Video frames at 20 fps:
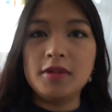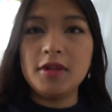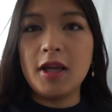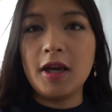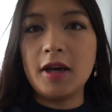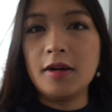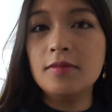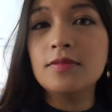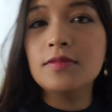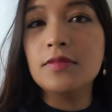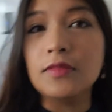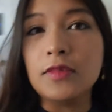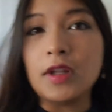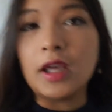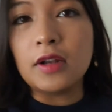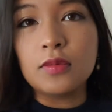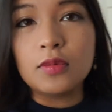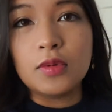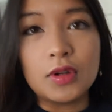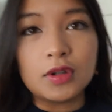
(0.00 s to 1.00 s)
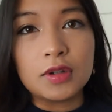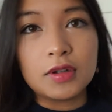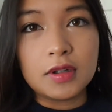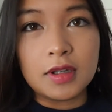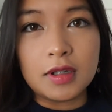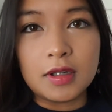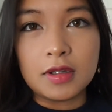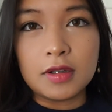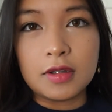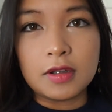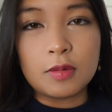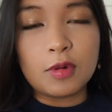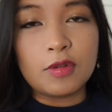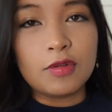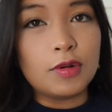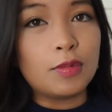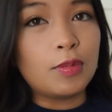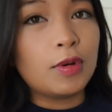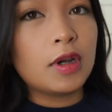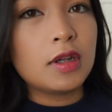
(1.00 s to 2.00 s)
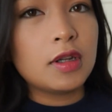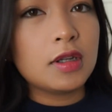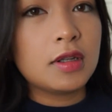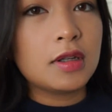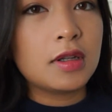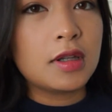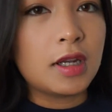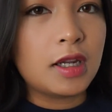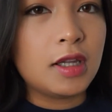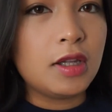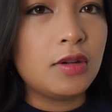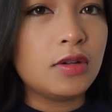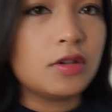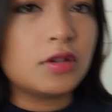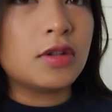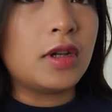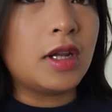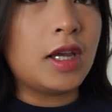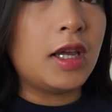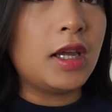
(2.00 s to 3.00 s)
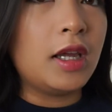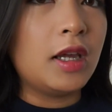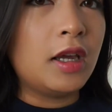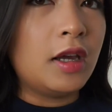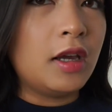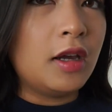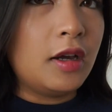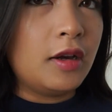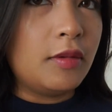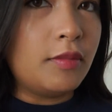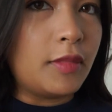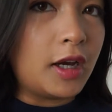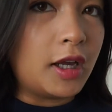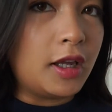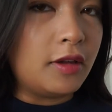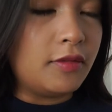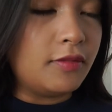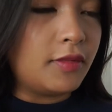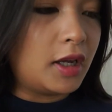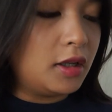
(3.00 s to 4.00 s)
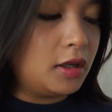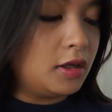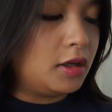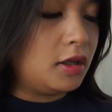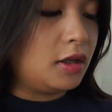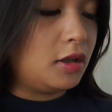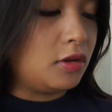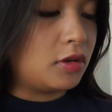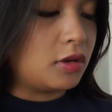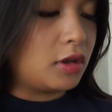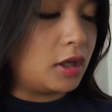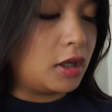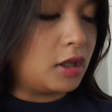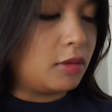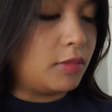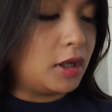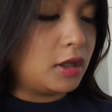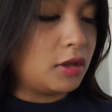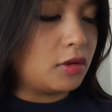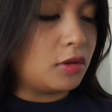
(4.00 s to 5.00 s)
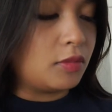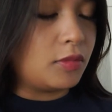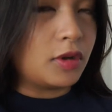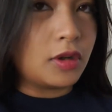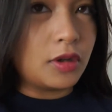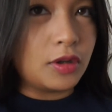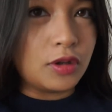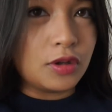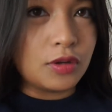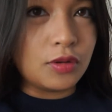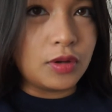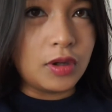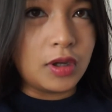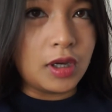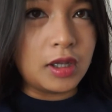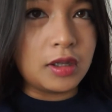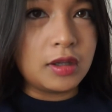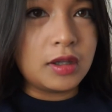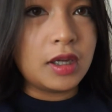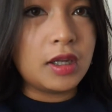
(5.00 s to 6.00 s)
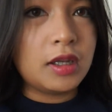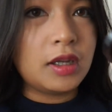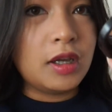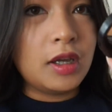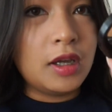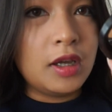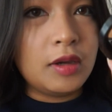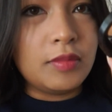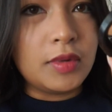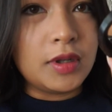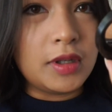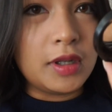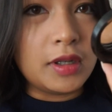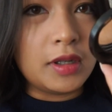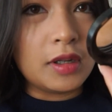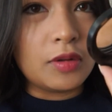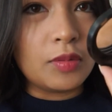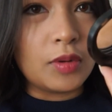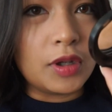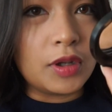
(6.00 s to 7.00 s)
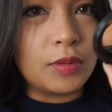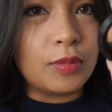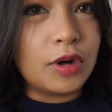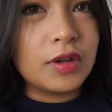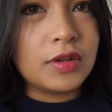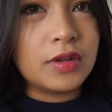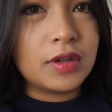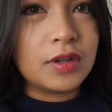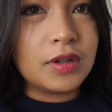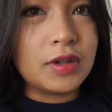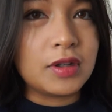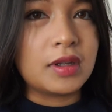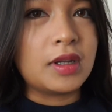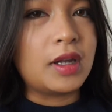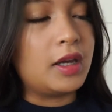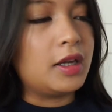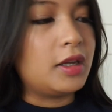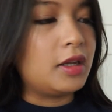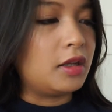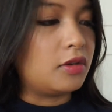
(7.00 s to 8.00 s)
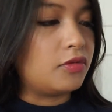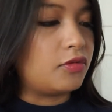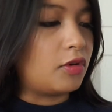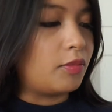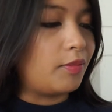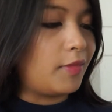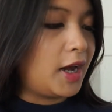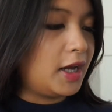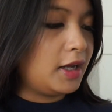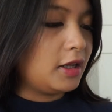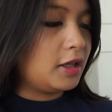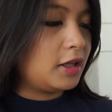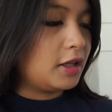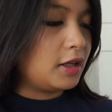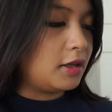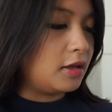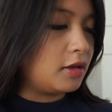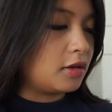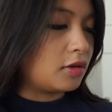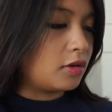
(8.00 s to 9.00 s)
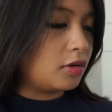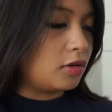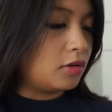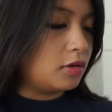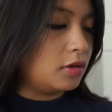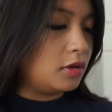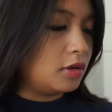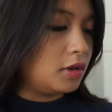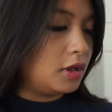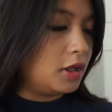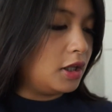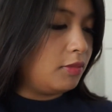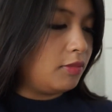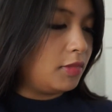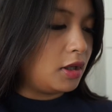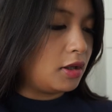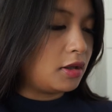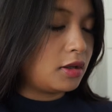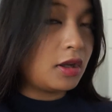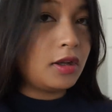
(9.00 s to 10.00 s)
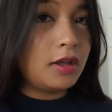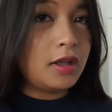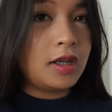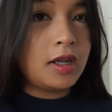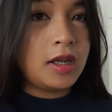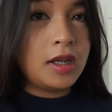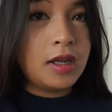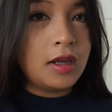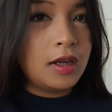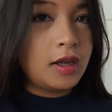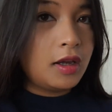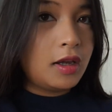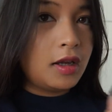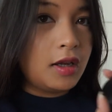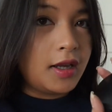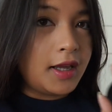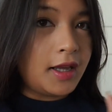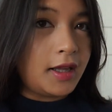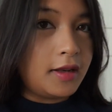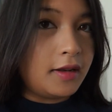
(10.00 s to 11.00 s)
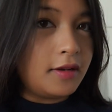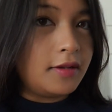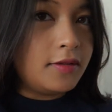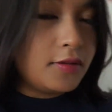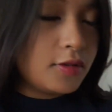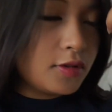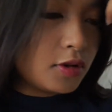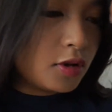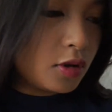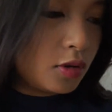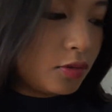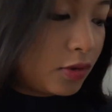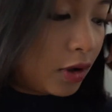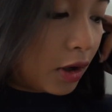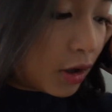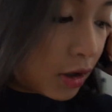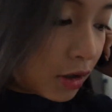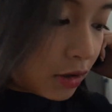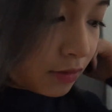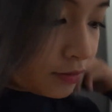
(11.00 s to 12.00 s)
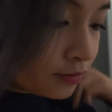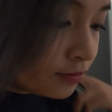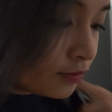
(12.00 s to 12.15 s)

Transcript: yeah, that was some of the products that I used today. My vanity looks like a mess, so I'm not going to show you guys that, but this is what the bronzer looks like. It's from MAC and it's called the Give Me Sun, and so far